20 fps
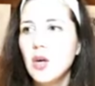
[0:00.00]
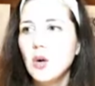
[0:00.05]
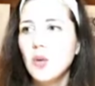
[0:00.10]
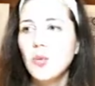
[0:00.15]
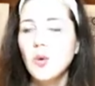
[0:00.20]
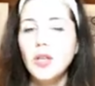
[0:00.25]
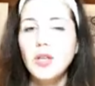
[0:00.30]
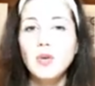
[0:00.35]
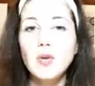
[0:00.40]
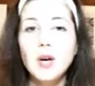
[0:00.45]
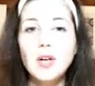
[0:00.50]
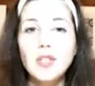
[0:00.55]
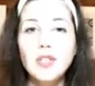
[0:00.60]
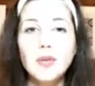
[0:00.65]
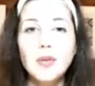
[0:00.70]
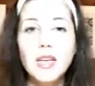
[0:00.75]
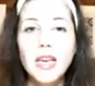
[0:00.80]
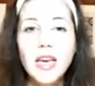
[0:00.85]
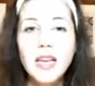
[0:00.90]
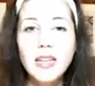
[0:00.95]
when you are
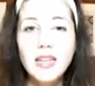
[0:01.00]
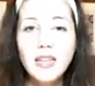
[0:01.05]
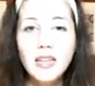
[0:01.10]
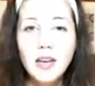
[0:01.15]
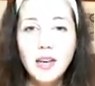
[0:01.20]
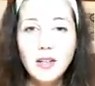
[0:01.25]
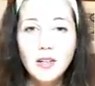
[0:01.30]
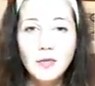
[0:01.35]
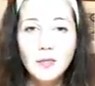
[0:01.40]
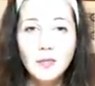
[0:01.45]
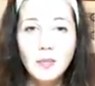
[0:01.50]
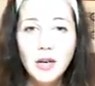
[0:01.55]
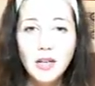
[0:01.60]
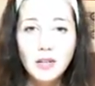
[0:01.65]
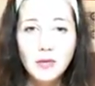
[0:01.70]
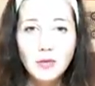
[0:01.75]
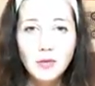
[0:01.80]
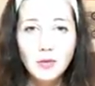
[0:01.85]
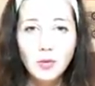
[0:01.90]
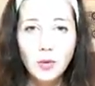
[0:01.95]
doing any kind of
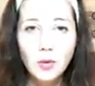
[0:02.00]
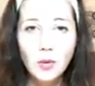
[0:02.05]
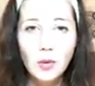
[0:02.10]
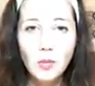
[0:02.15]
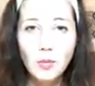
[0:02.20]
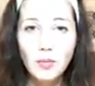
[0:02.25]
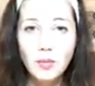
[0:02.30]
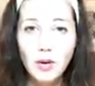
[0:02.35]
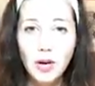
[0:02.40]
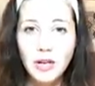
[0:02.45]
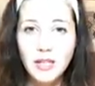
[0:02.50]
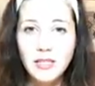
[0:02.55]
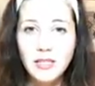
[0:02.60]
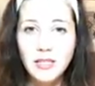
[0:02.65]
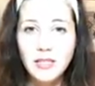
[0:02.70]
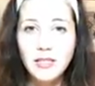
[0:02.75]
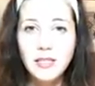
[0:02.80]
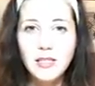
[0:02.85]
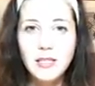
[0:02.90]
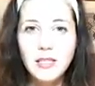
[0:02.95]
mindful
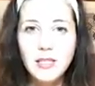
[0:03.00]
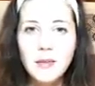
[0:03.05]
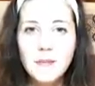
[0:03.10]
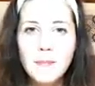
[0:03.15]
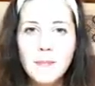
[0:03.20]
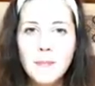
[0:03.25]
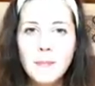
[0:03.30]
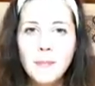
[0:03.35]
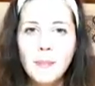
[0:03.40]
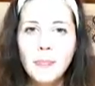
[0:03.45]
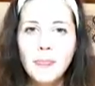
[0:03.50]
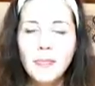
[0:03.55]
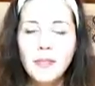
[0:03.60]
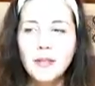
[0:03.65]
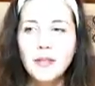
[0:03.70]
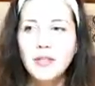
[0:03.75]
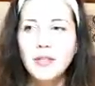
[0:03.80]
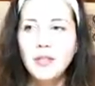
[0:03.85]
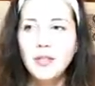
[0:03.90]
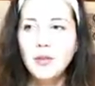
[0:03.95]
practice,
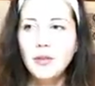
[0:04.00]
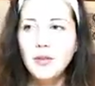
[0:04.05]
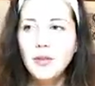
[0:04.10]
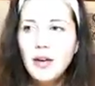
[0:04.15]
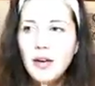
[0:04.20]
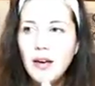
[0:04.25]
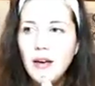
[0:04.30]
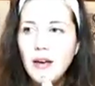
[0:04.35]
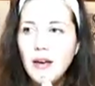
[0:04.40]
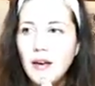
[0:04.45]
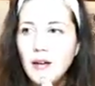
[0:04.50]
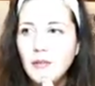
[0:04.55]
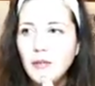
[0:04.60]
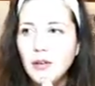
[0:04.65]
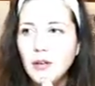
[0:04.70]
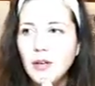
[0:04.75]
you develop the